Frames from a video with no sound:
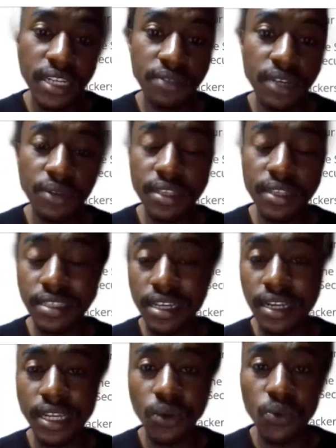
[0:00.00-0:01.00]
with exactly
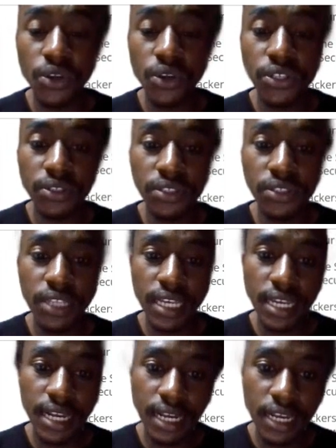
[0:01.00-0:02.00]
what you see,
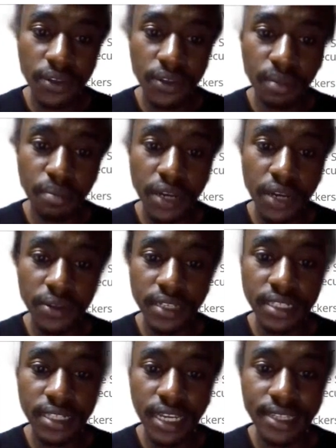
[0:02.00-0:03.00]
click on the button that
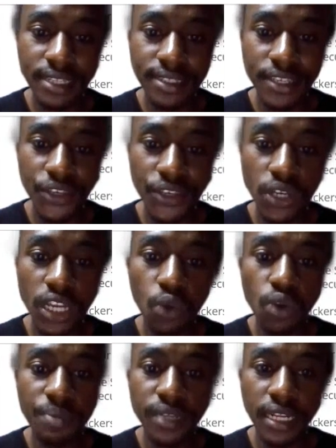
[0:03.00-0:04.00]
says secure your
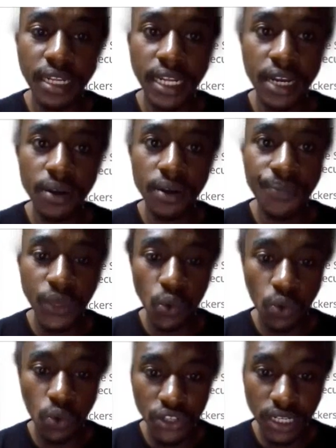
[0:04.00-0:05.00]
website now. Once you
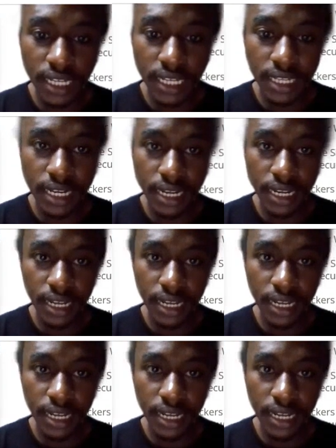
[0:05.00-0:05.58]
click that link, it's